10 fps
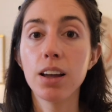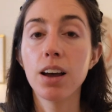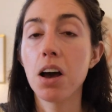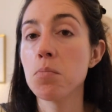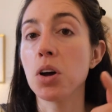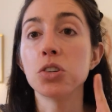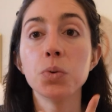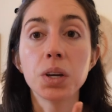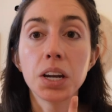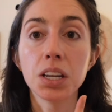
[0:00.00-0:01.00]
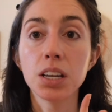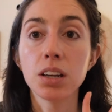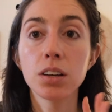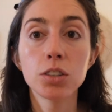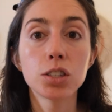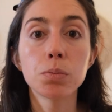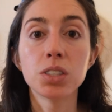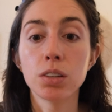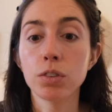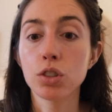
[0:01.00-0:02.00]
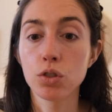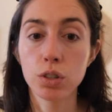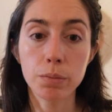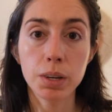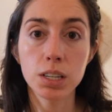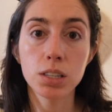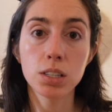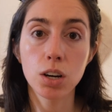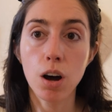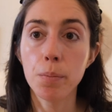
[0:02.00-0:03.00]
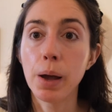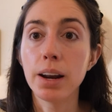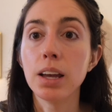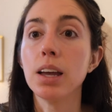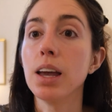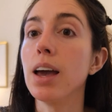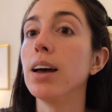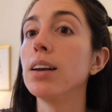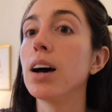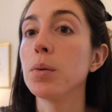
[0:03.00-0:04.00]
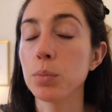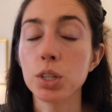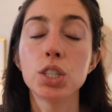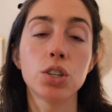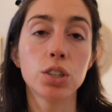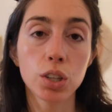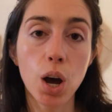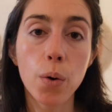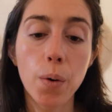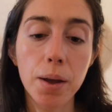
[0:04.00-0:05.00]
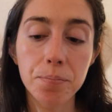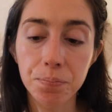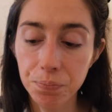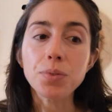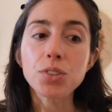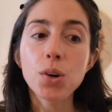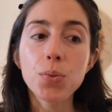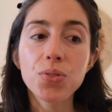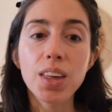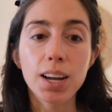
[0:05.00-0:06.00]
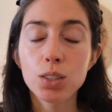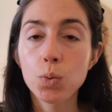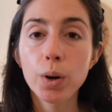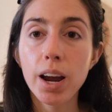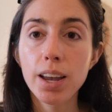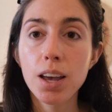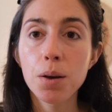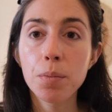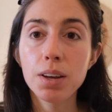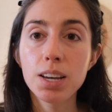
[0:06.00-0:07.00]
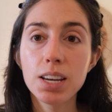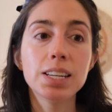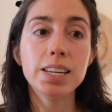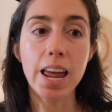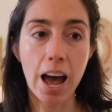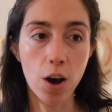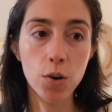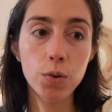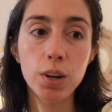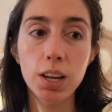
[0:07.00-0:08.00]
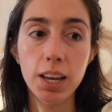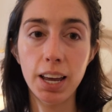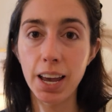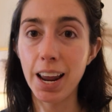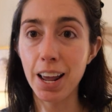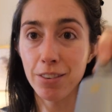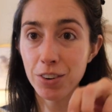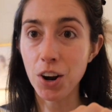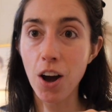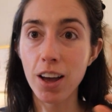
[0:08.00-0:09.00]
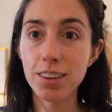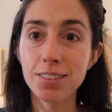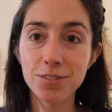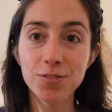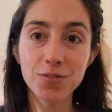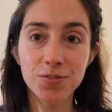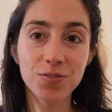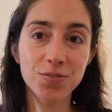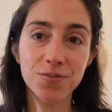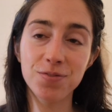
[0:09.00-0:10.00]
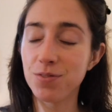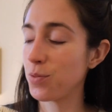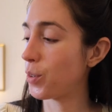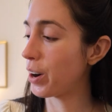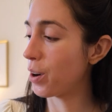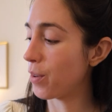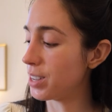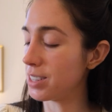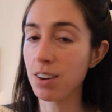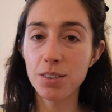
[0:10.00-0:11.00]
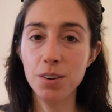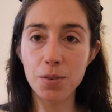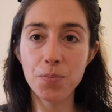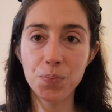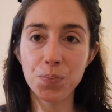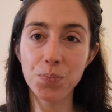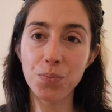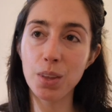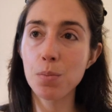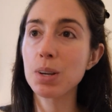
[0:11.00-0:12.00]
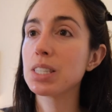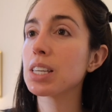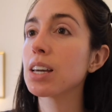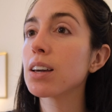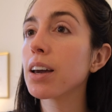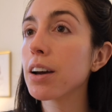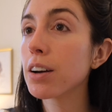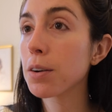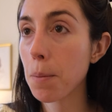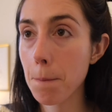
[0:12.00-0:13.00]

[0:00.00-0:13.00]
I'm not doing any specific treatment to combat it, and I'm pretty sure it'll go away. So that's where I am now, and I forgot where I was on my skincare,